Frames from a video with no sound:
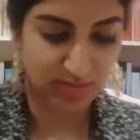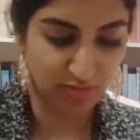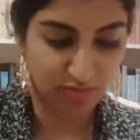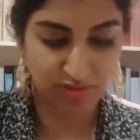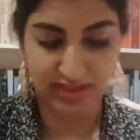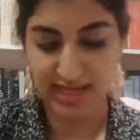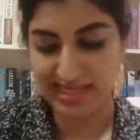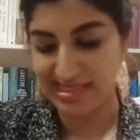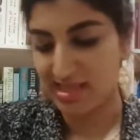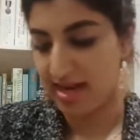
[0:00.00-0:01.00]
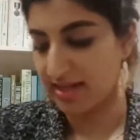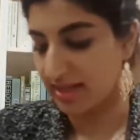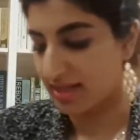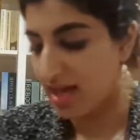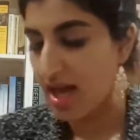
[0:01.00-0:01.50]
a really nice
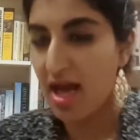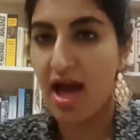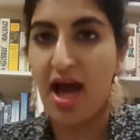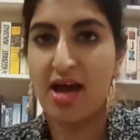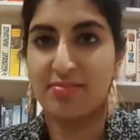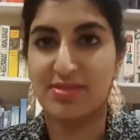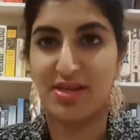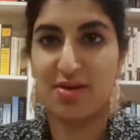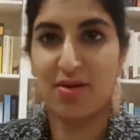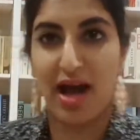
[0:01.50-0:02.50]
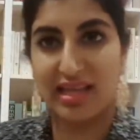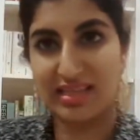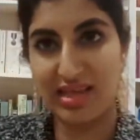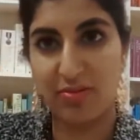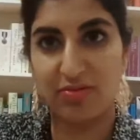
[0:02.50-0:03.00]
lining. So I
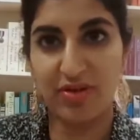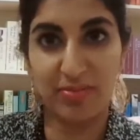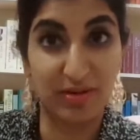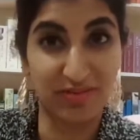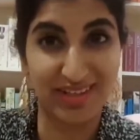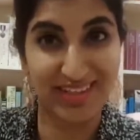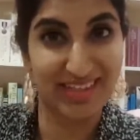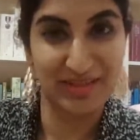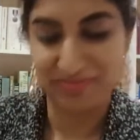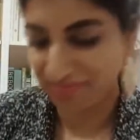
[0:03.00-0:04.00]
think that will fit perfectly.